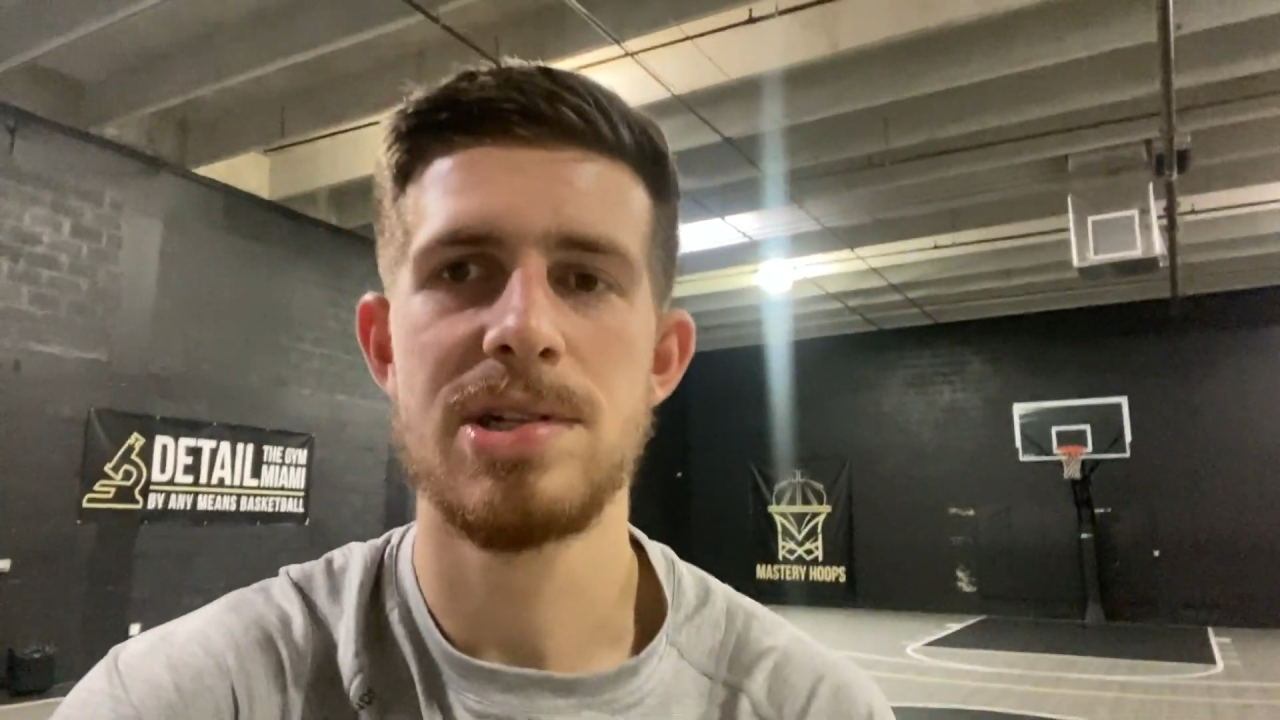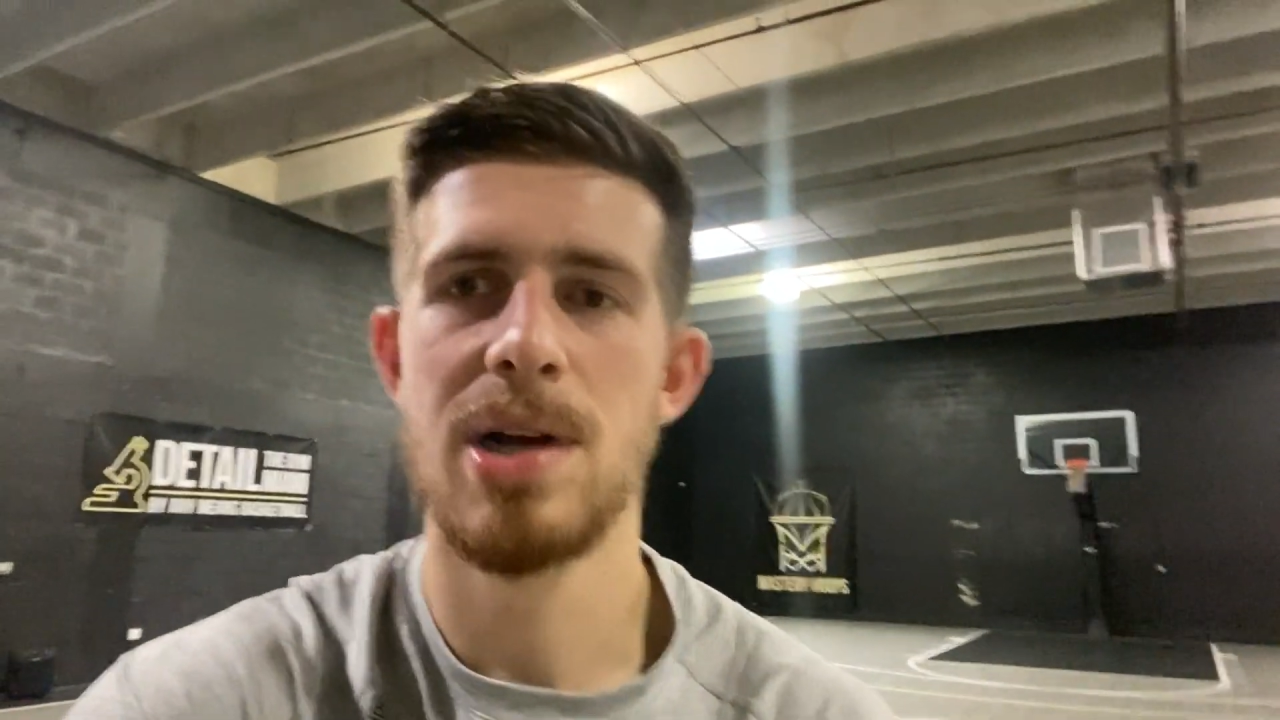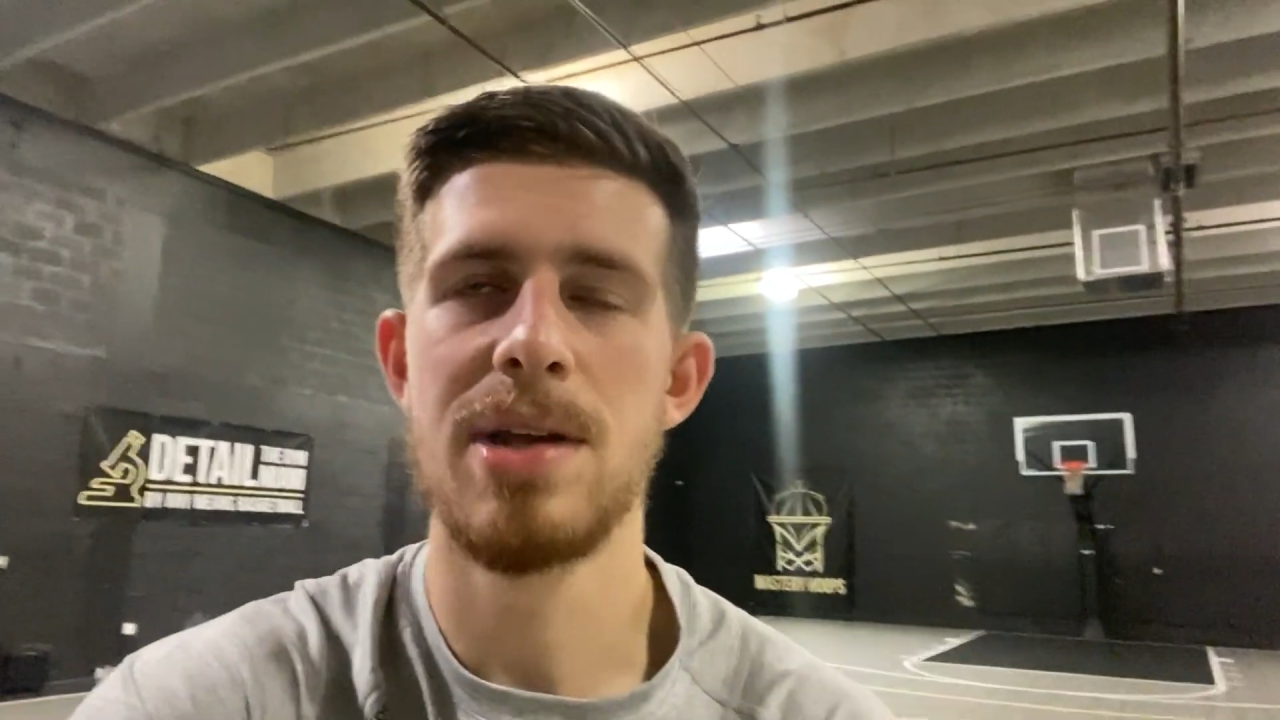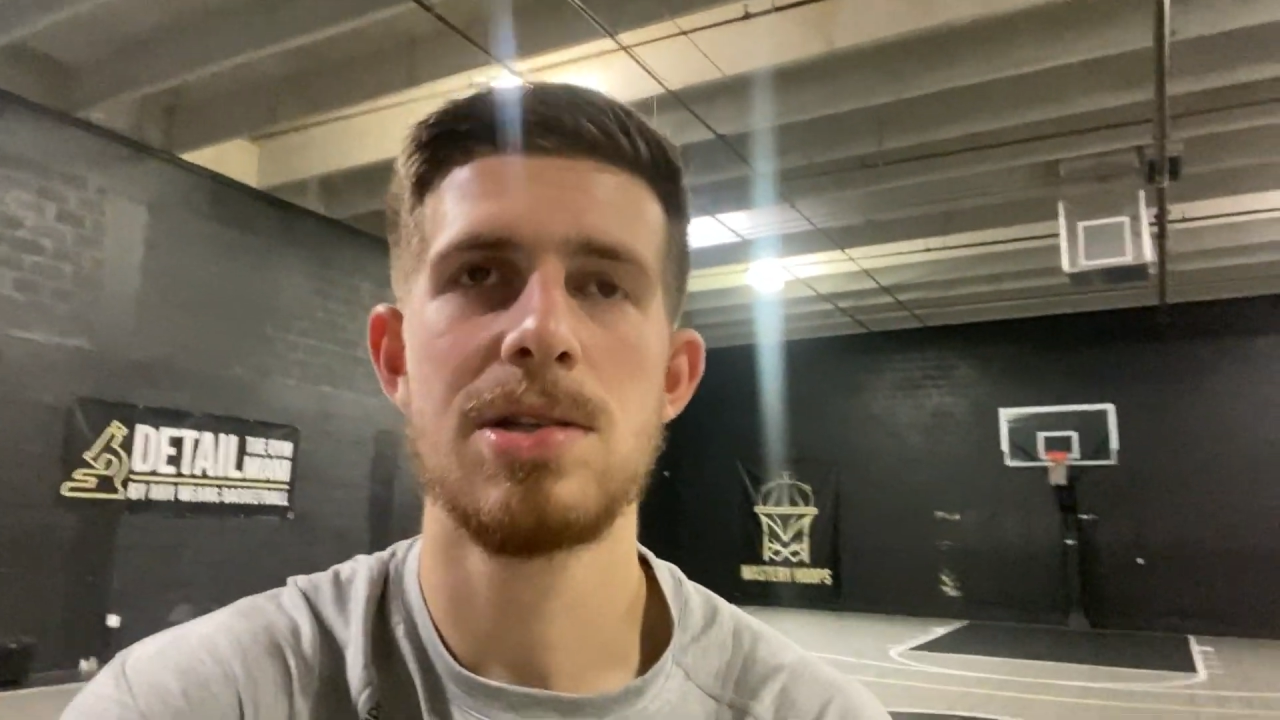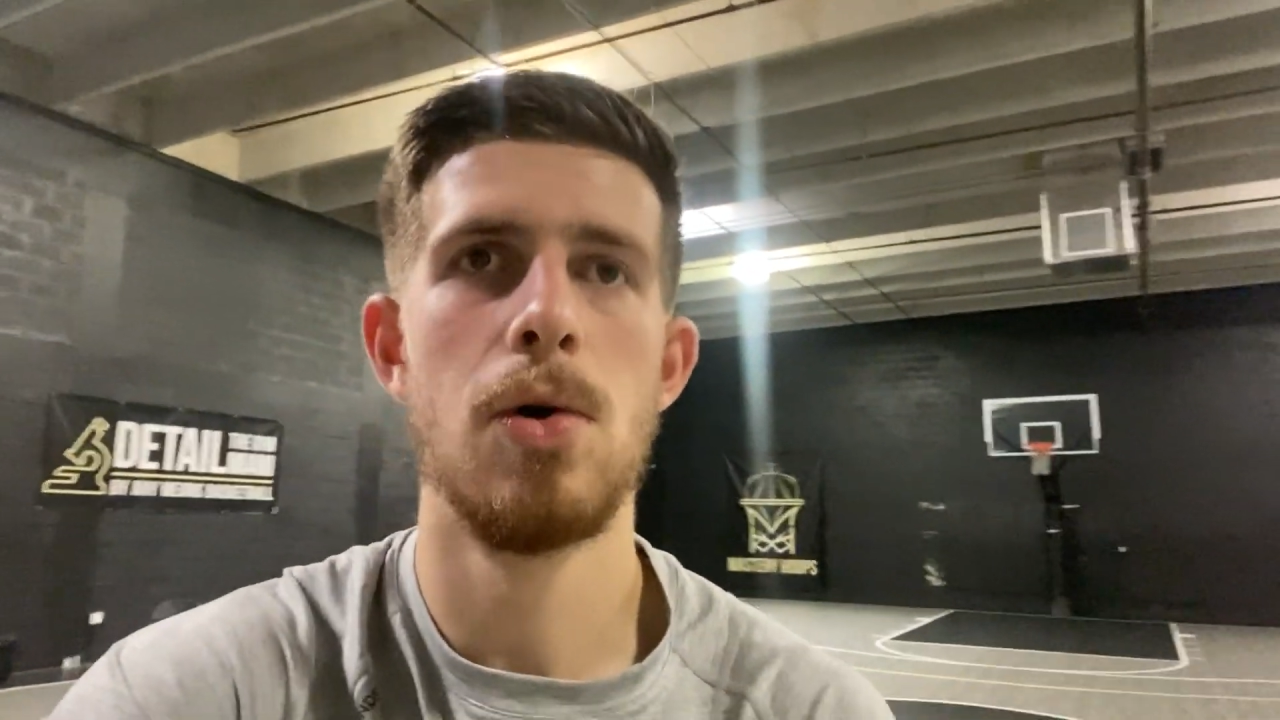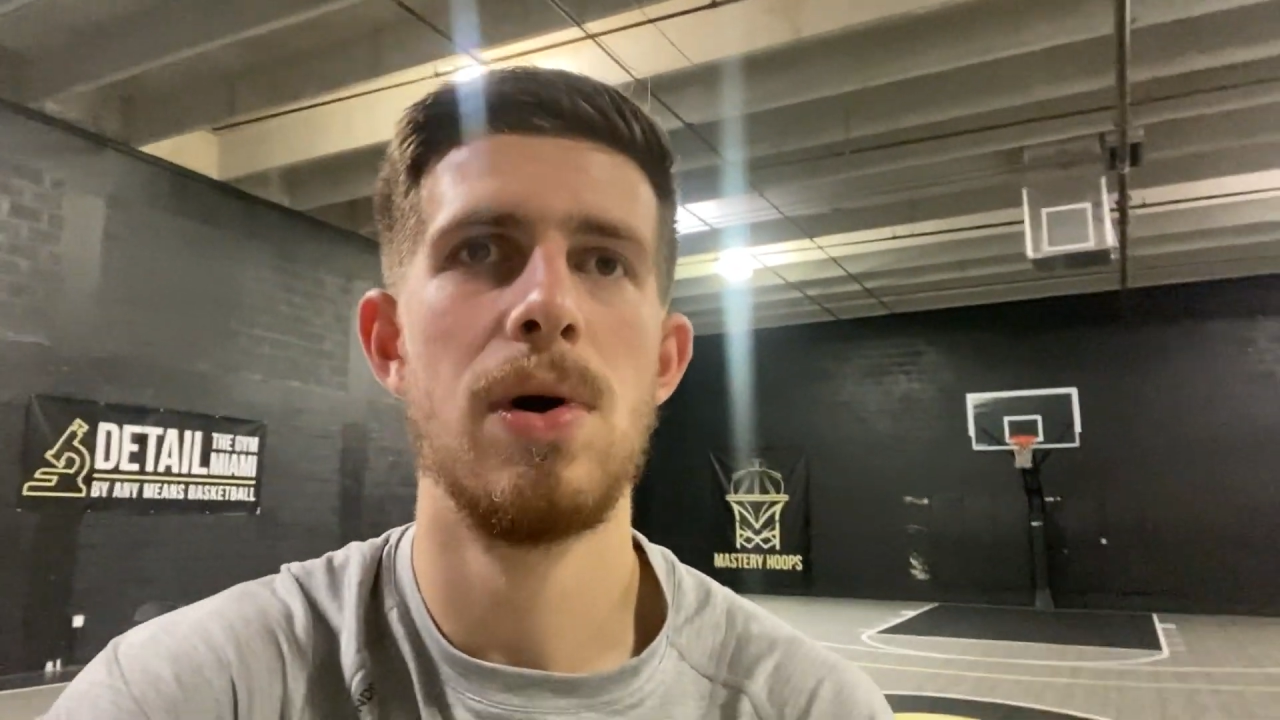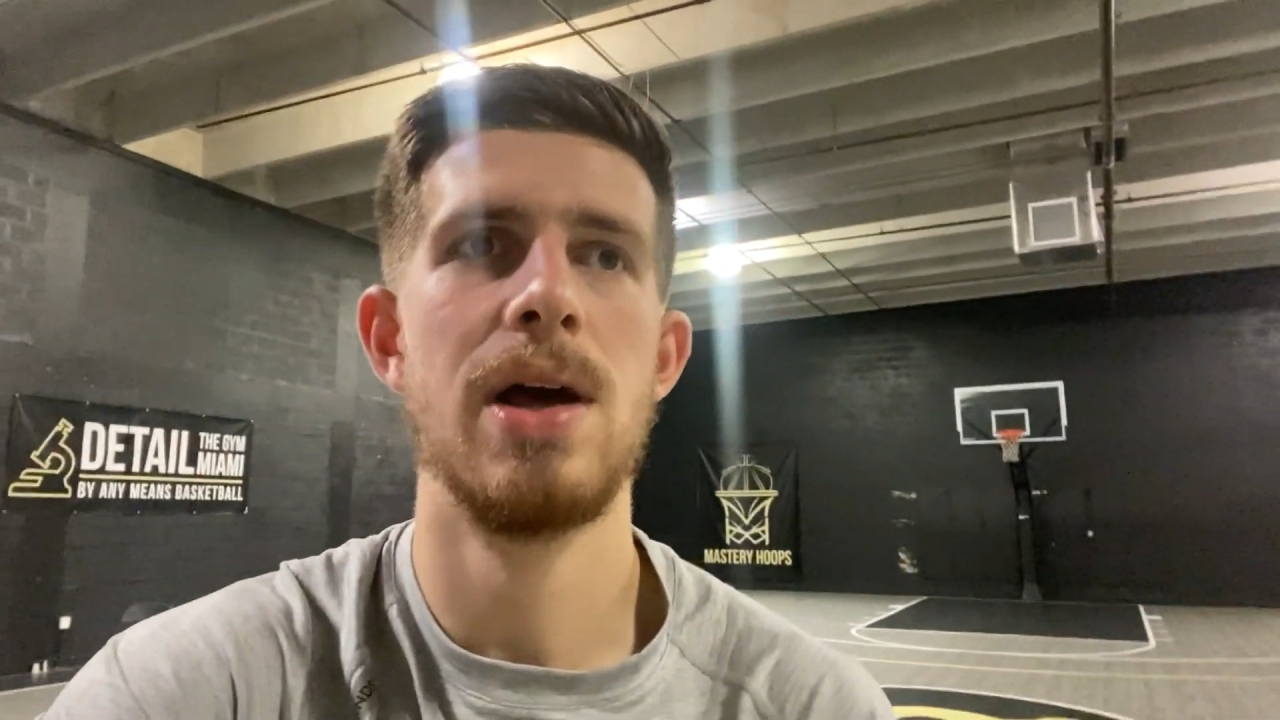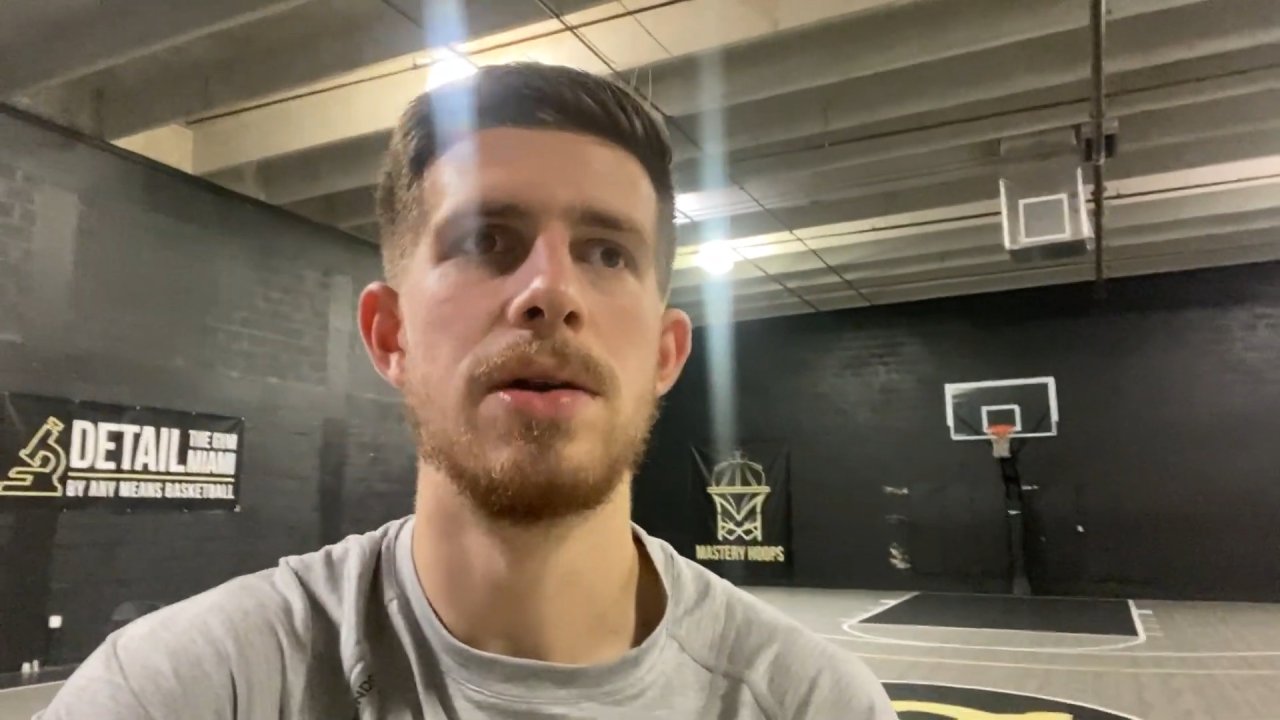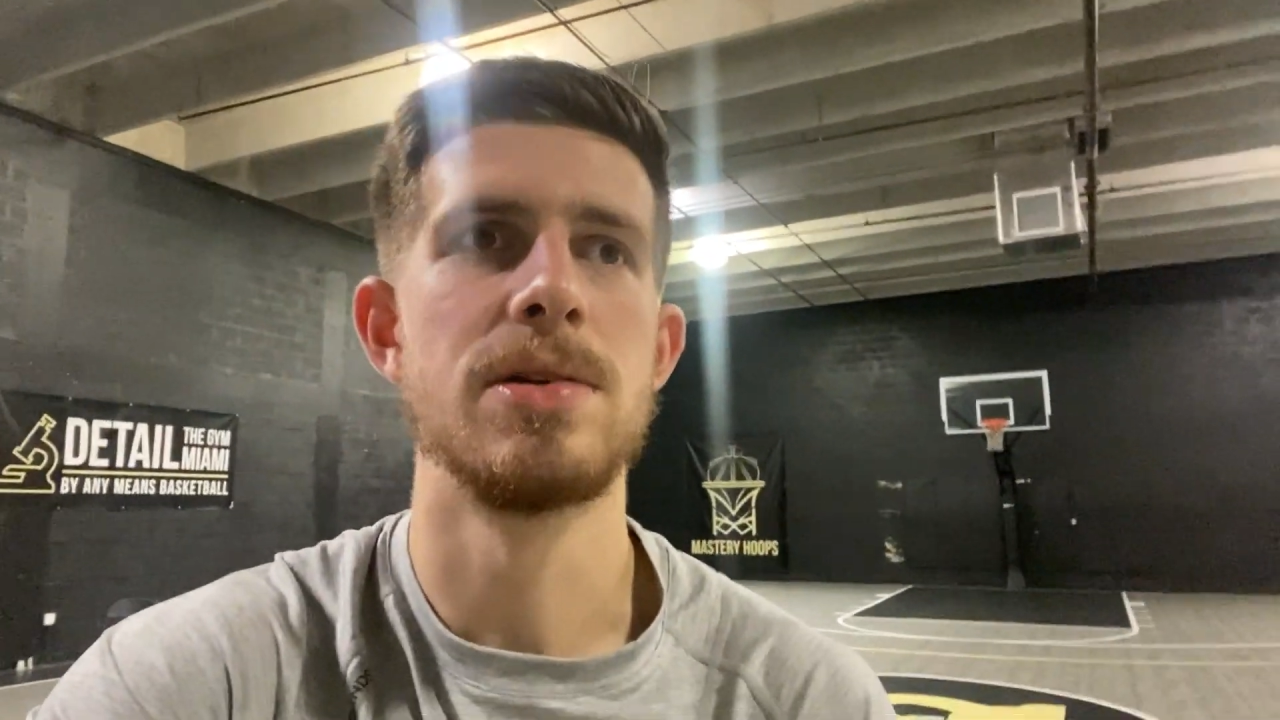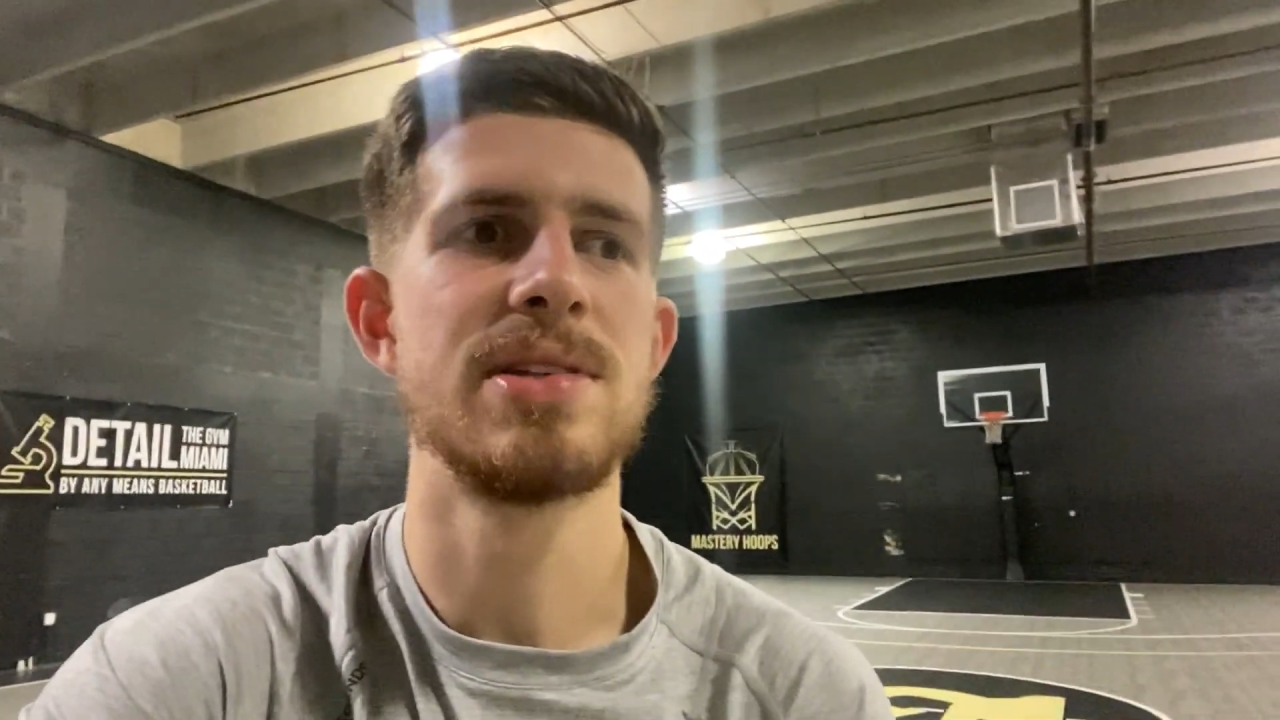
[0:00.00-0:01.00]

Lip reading: of shots go in or